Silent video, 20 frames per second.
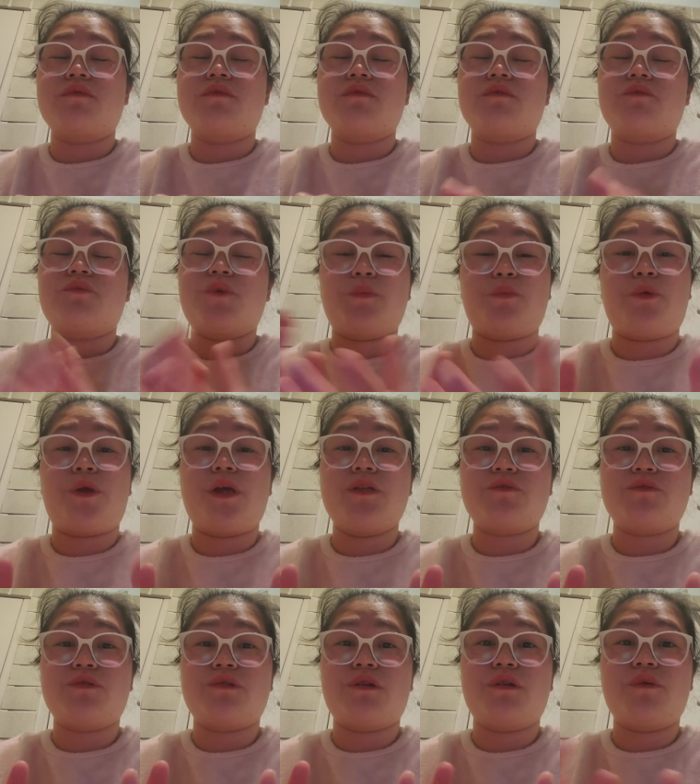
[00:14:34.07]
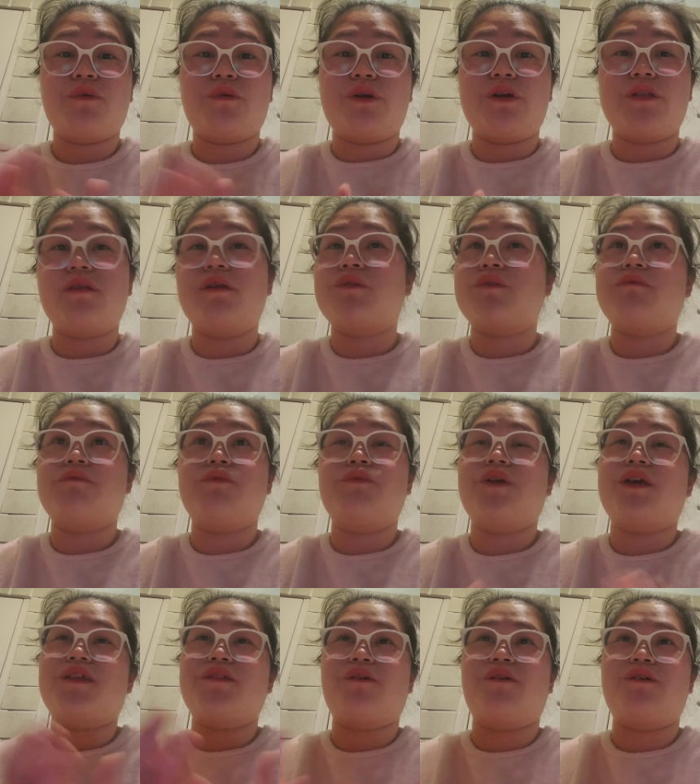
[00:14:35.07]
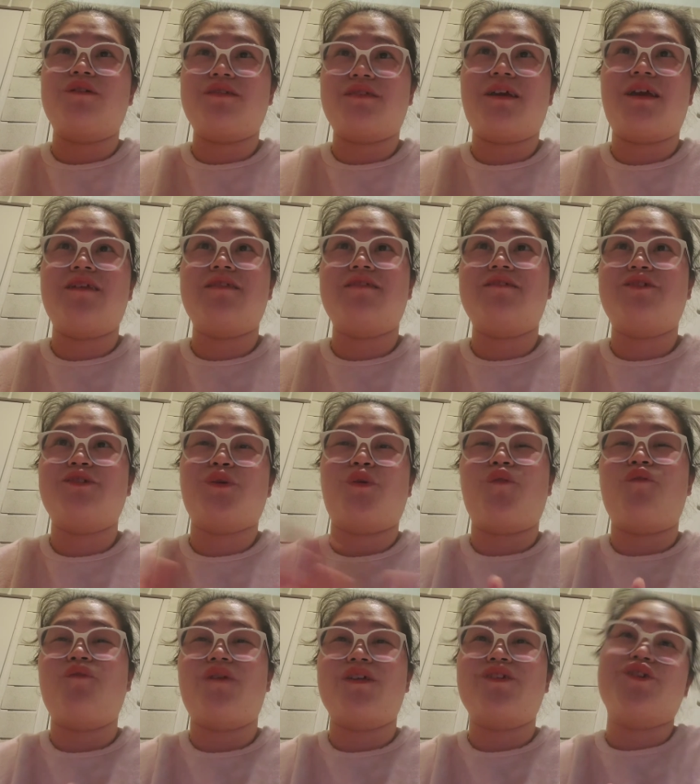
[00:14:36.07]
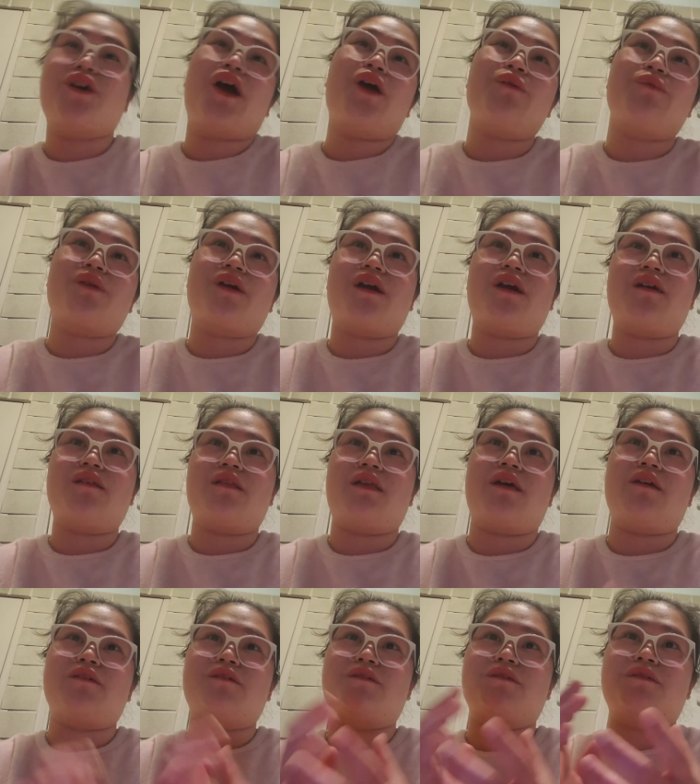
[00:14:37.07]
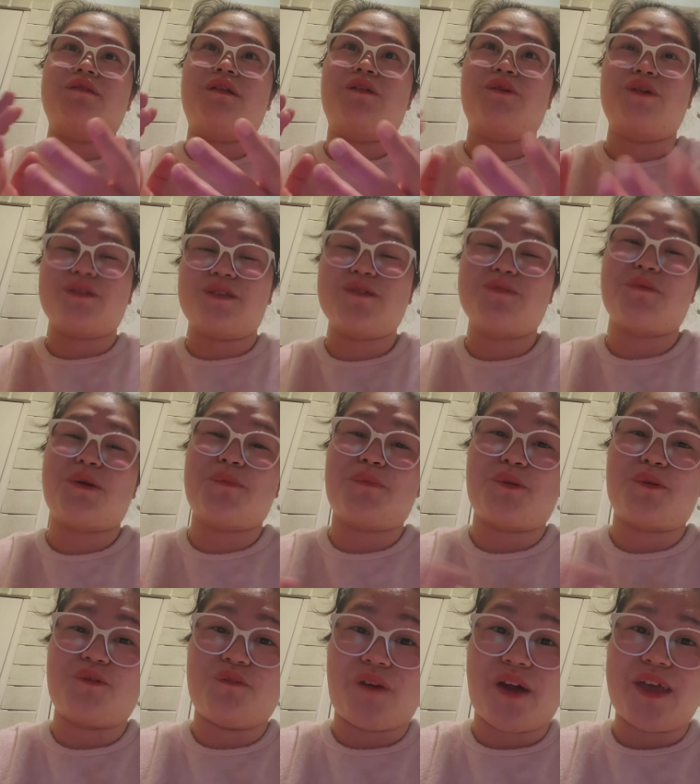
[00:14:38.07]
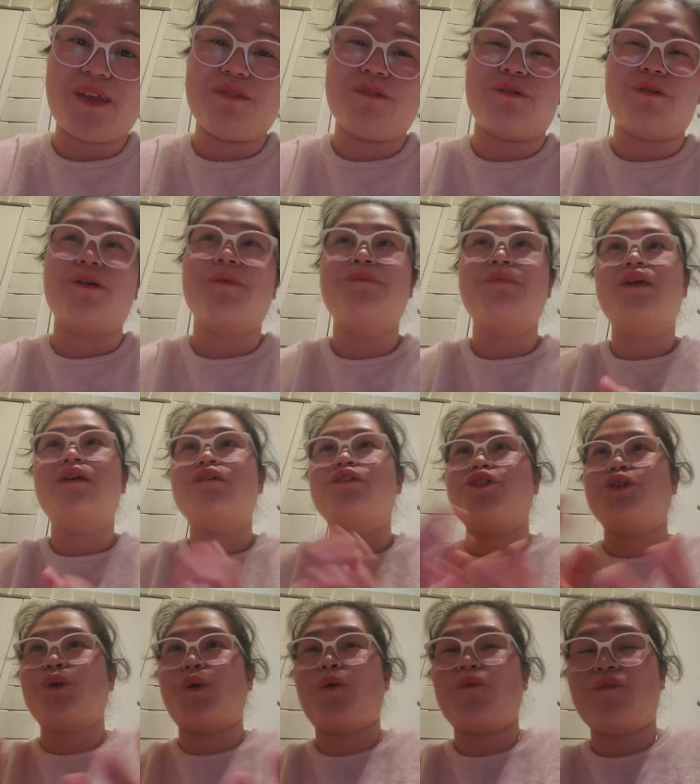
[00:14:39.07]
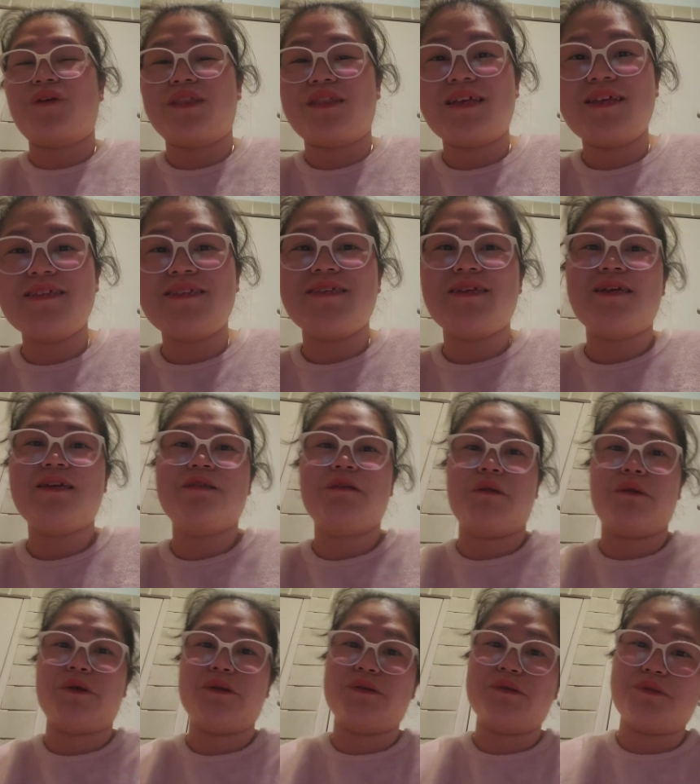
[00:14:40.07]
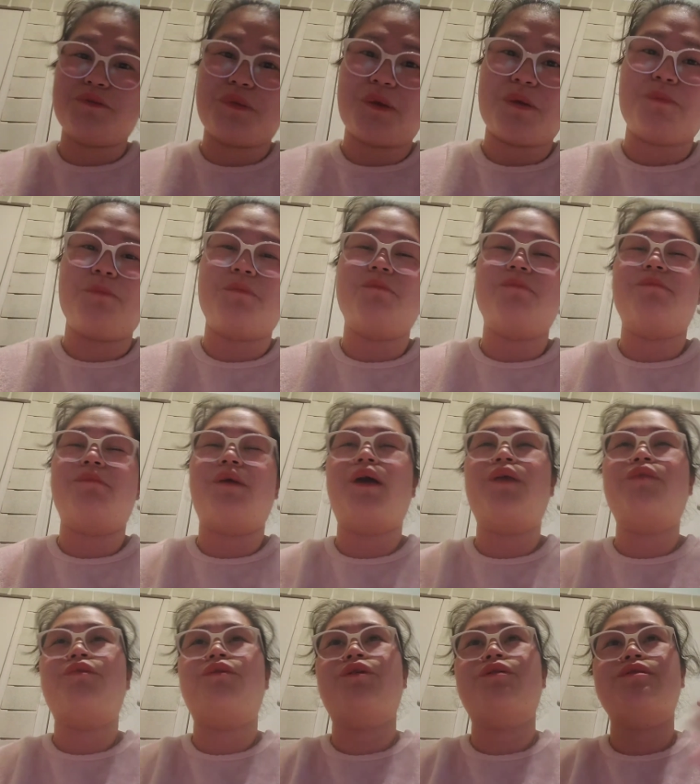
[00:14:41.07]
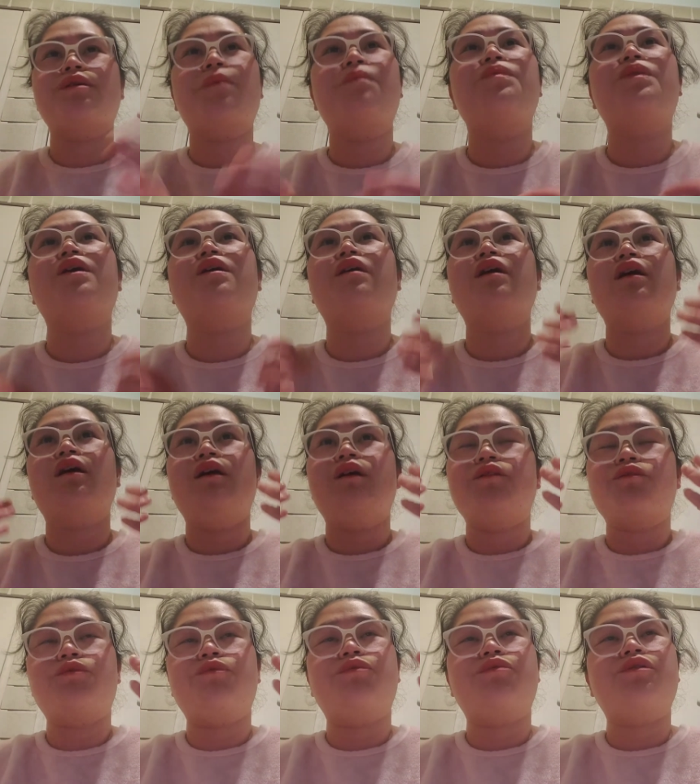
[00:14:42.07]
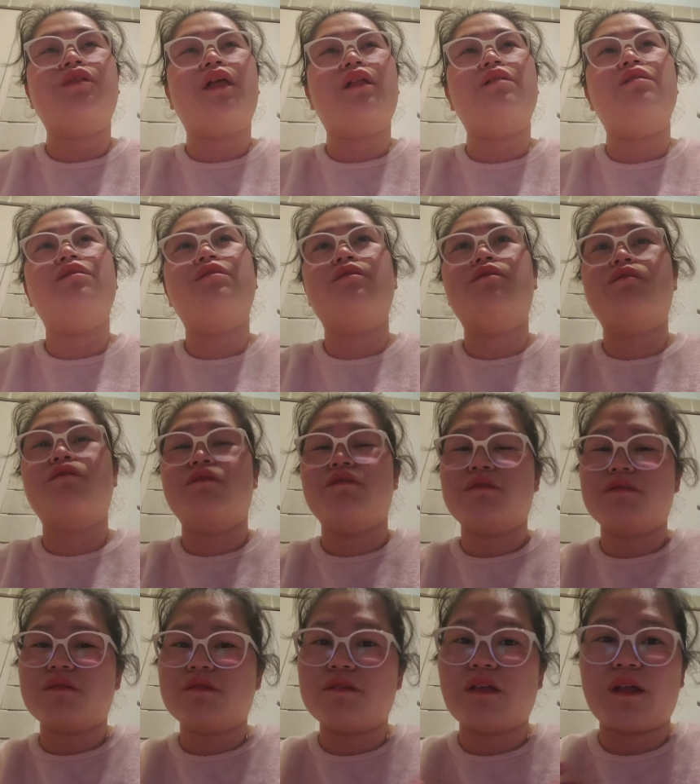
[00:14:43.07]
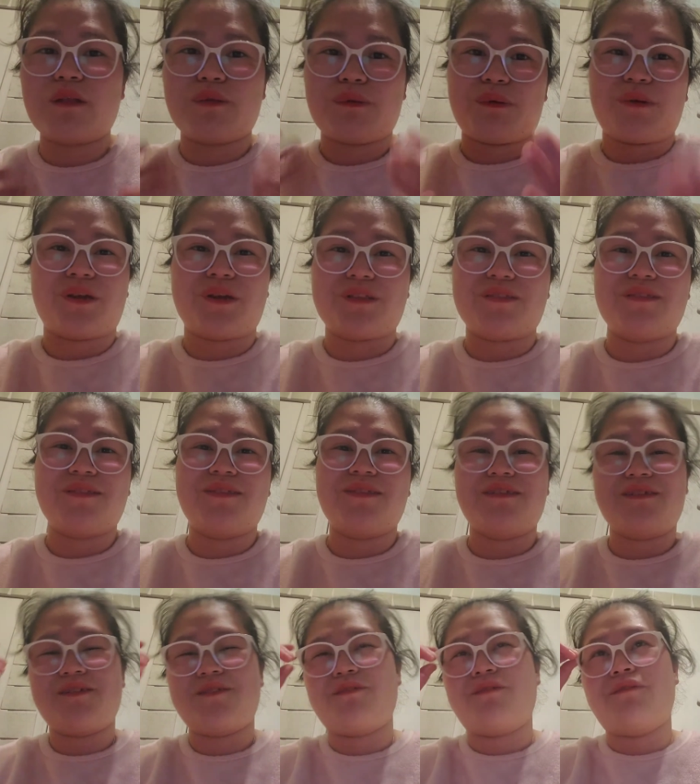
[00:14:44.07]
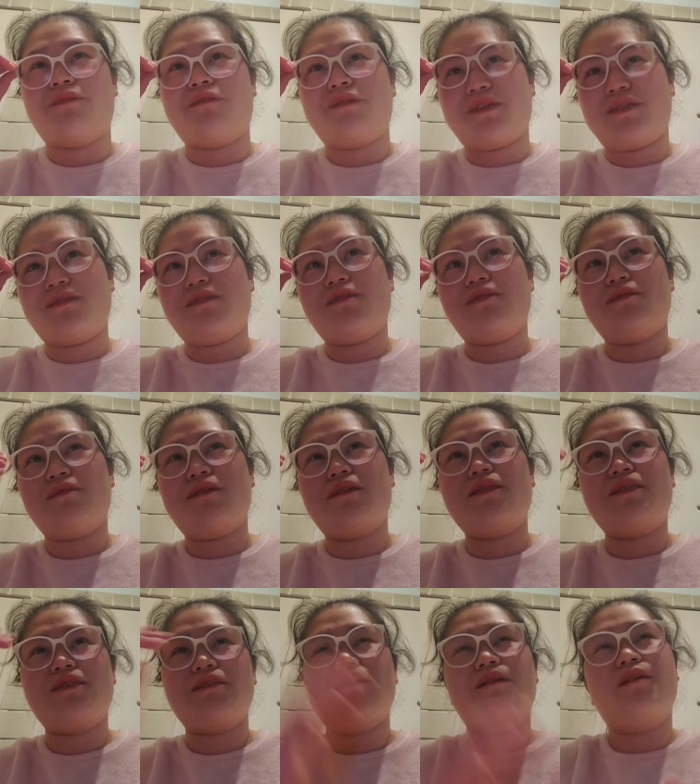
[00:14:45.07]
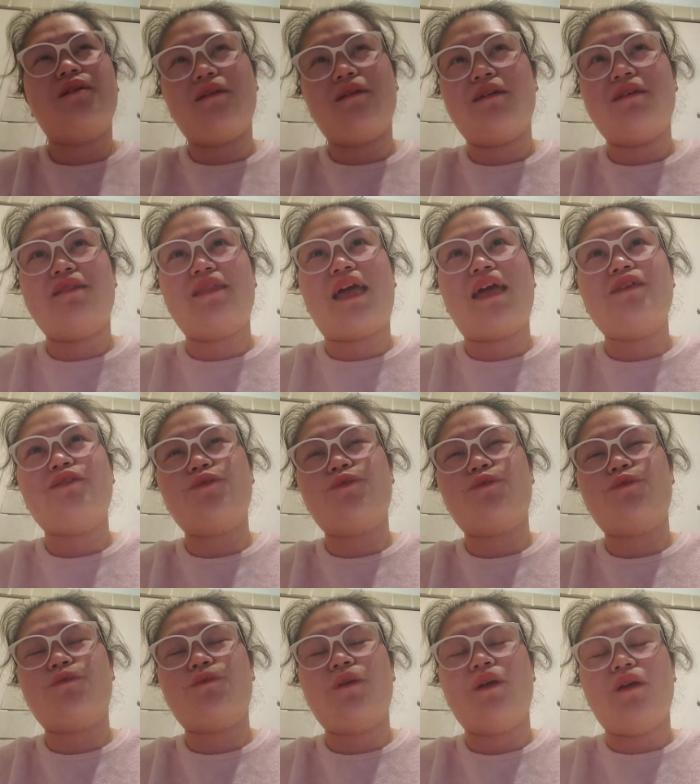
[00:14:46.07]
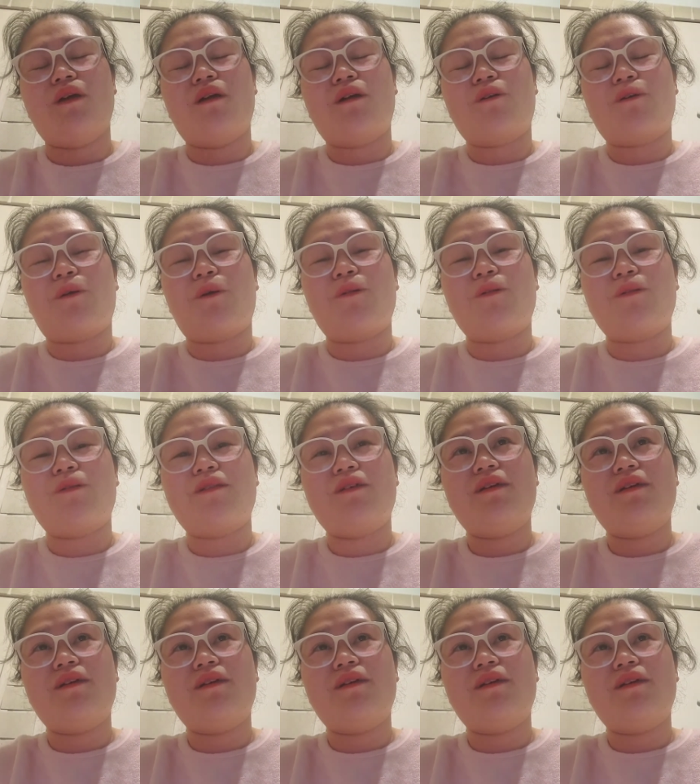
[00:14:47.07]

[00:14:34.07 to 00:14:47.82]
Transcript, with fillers: we pray to the Lord it you can say it, Jehovah Jireh like the Lord is my provider Jehovah Nisi the Lord is my banner something to tell the Lord you know it's it's nice to call